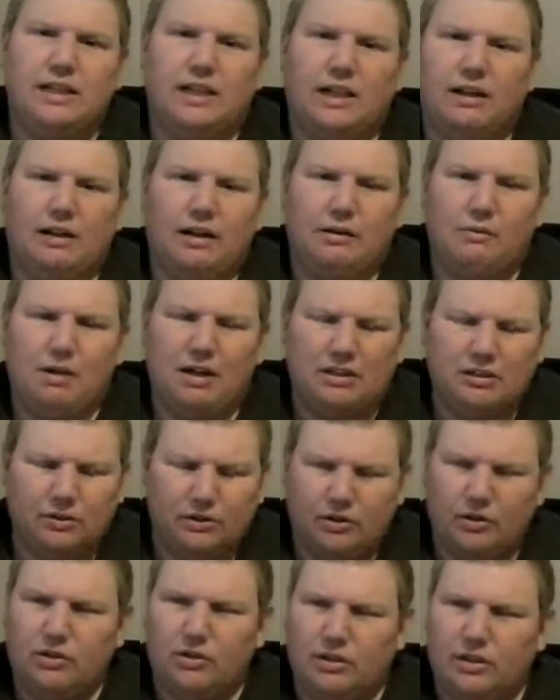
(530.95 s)
I'm actually
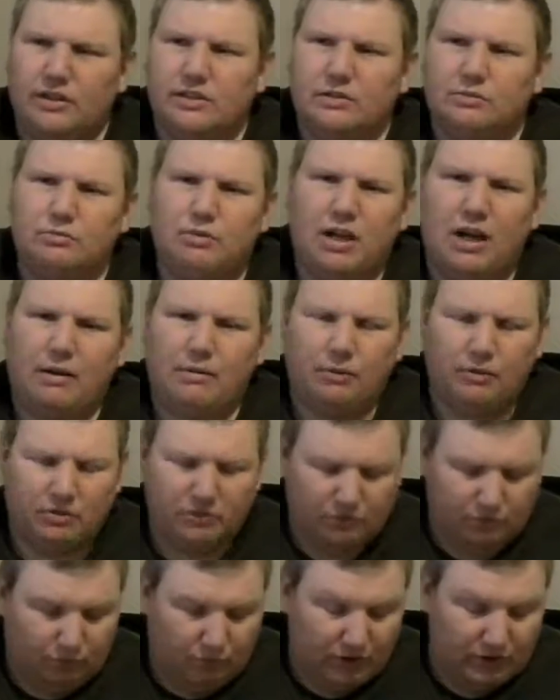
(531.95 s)
going to get some time to go
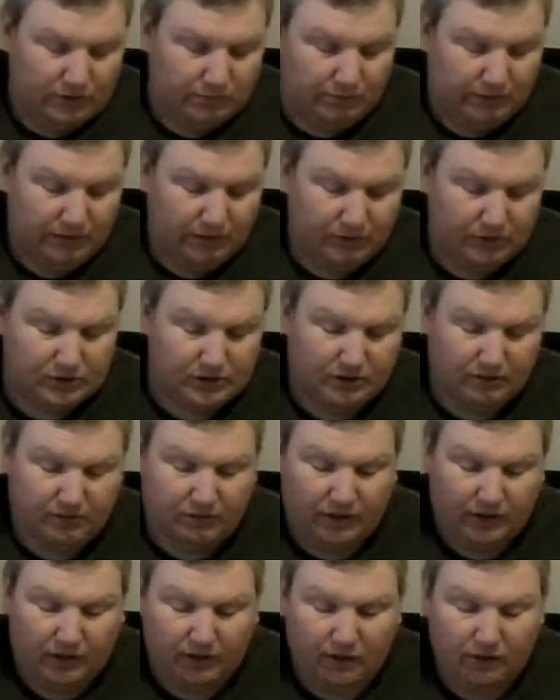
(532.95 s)
watch some other stuff
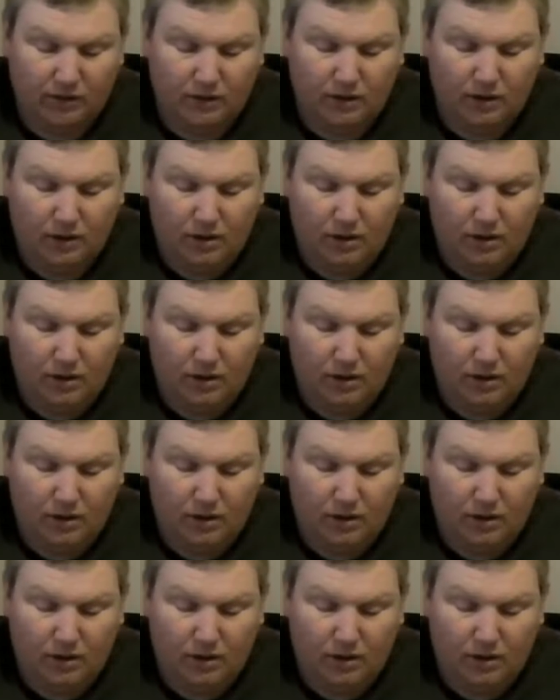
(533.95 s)
there.